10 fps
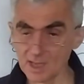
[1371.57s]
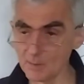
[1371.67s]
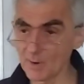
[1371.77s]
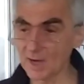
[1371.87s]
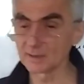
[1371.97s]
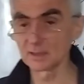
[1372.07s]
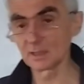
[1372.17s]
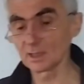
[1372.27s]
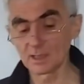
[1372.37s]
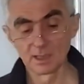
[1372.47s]
amine
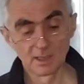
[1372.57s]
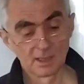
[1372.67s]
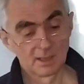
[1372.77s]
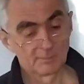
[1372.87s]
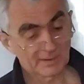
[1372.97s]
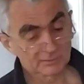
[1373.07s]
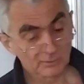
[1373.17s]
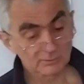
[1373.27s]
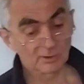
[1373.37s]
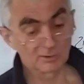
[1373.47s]
here, but
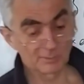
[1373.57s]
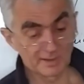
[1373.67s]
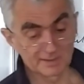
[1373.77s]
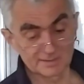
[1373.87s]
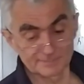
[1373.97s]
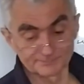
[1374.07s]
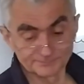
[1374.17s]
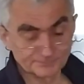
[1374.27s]
not always.